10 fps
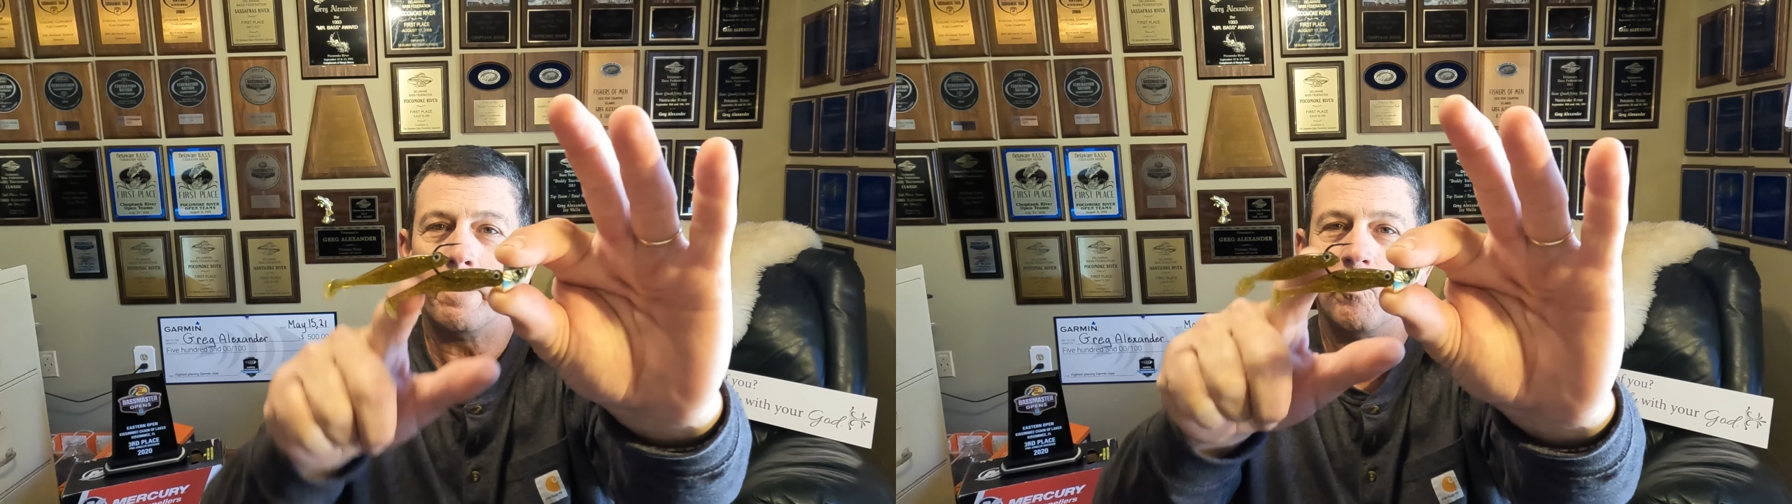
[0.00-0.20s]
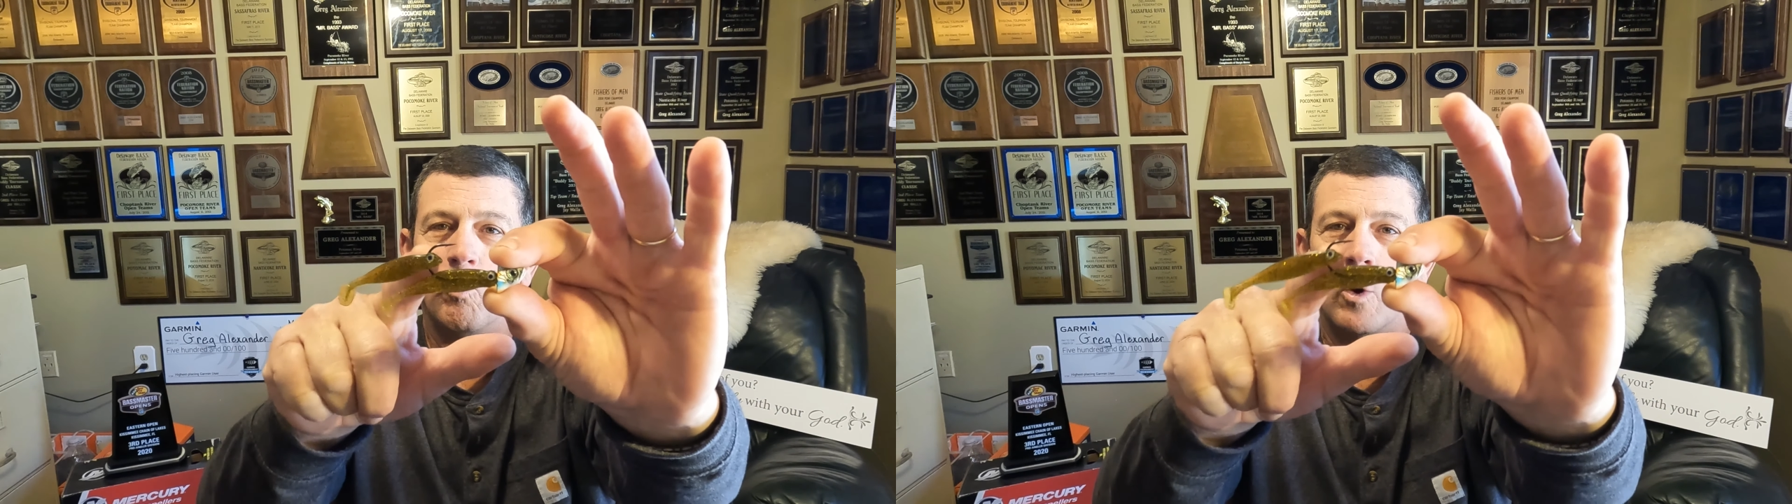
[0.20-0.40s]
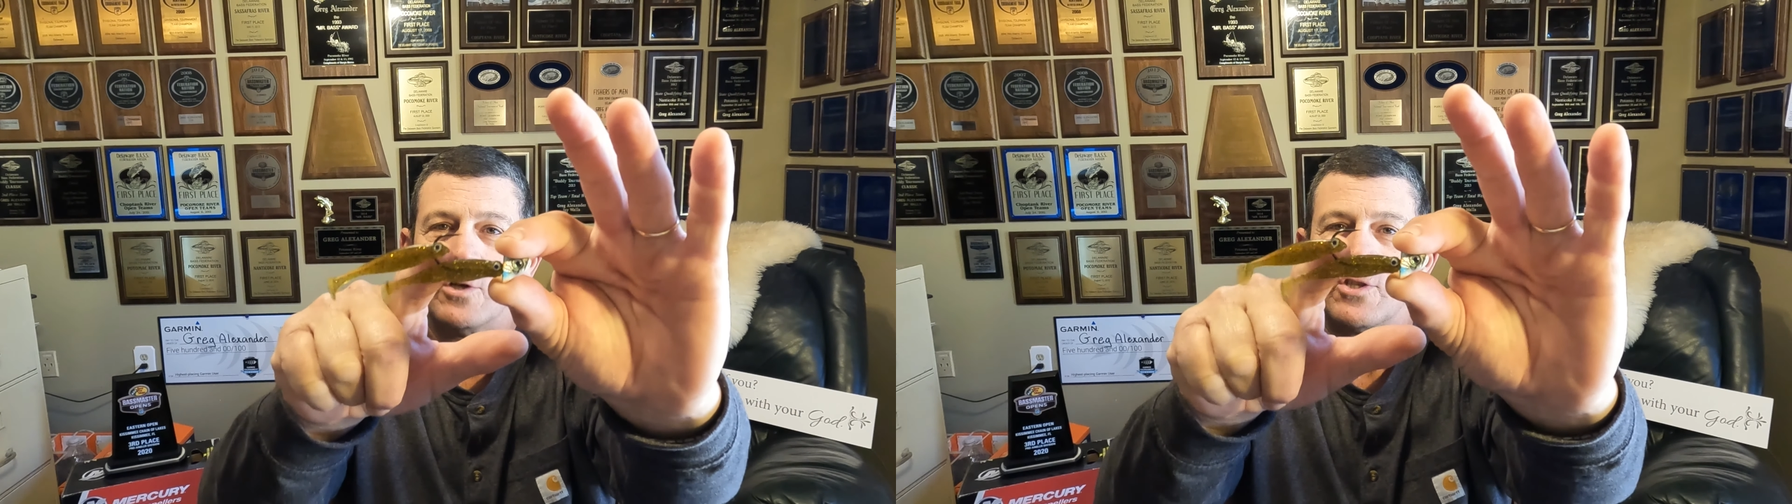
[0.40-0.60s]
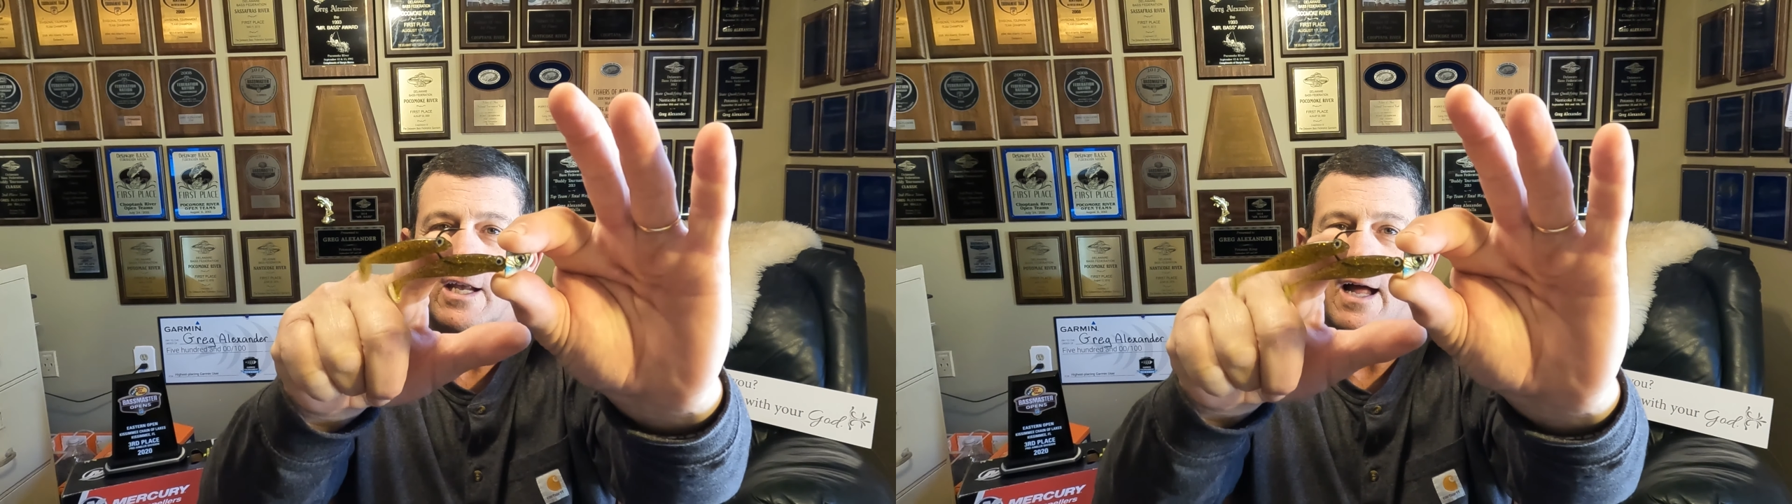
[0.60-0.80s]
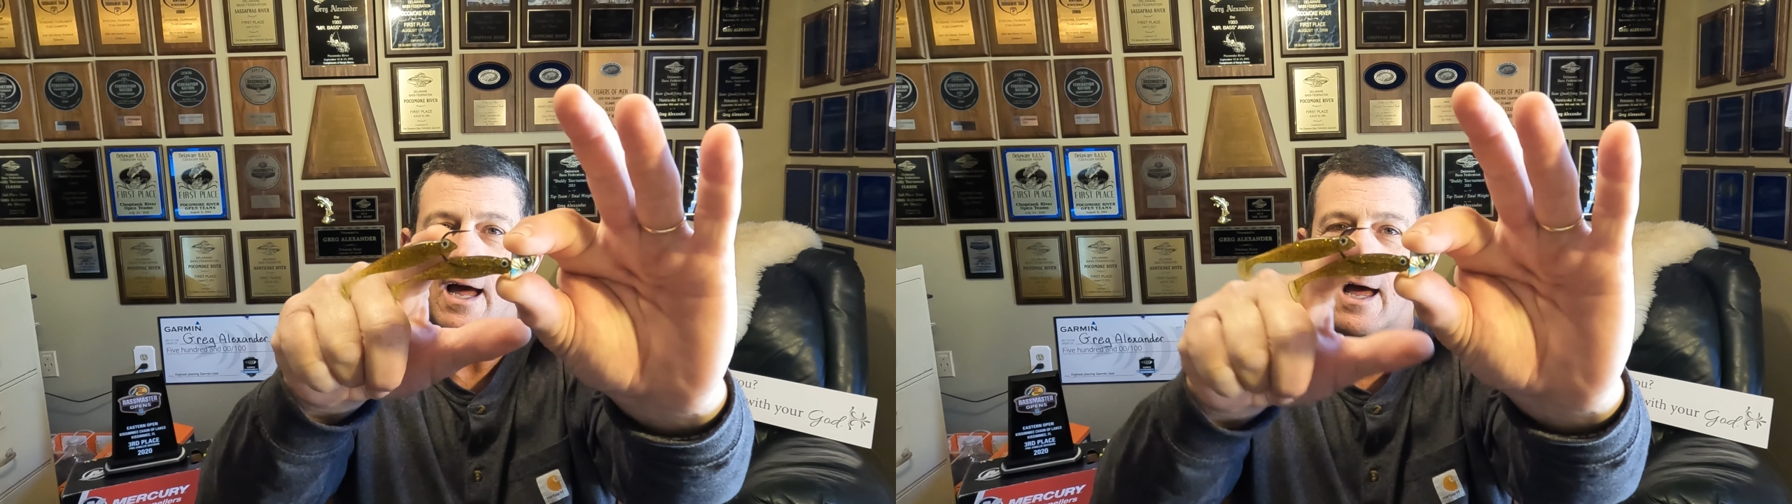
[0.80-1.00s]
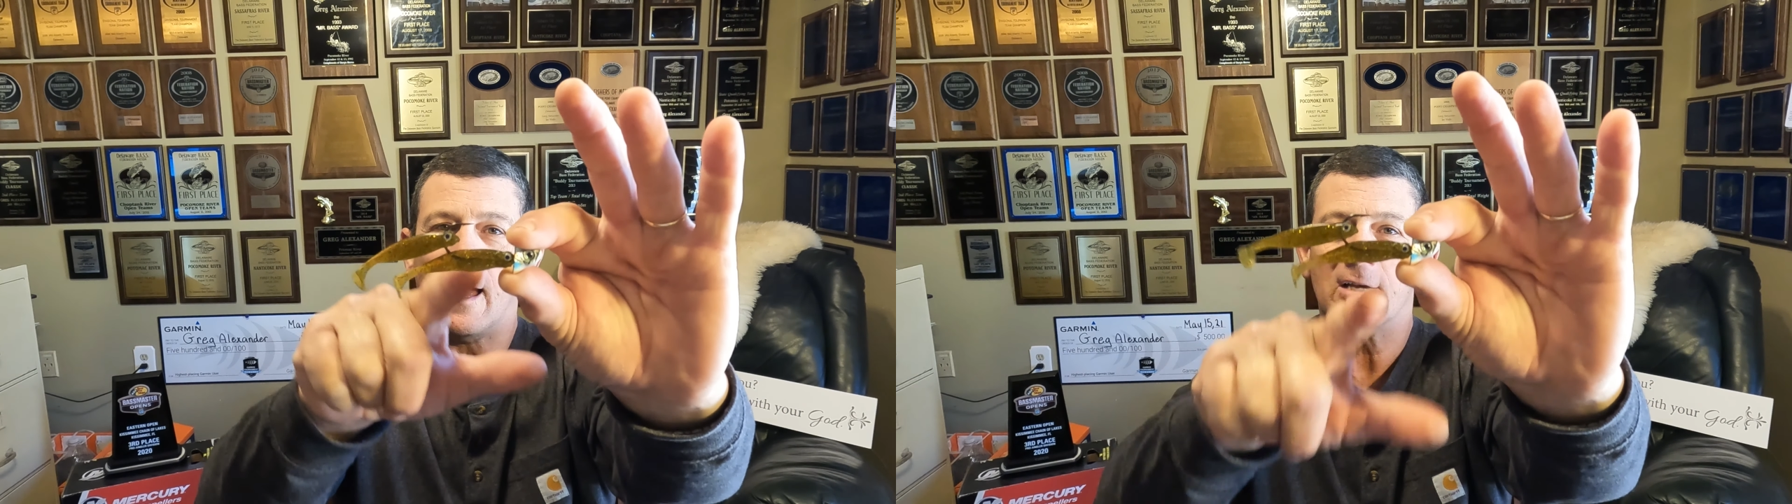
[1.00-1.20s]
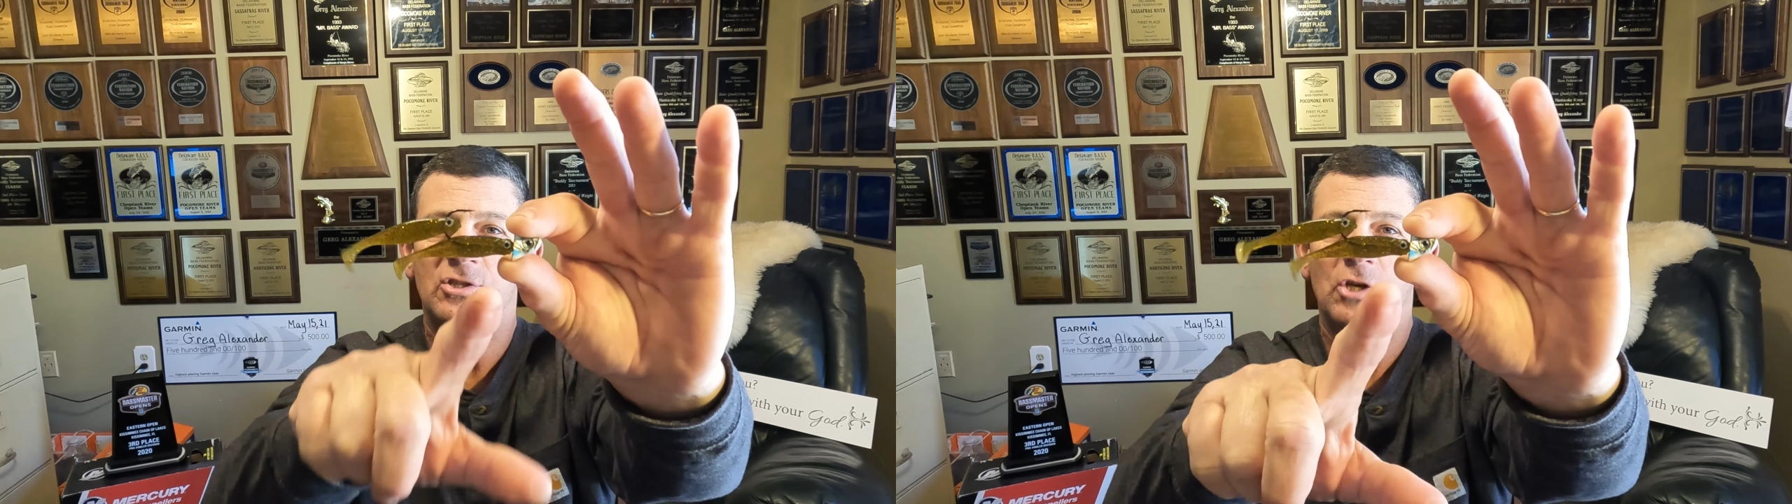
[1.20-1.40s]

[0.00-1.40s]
1 set of eyes,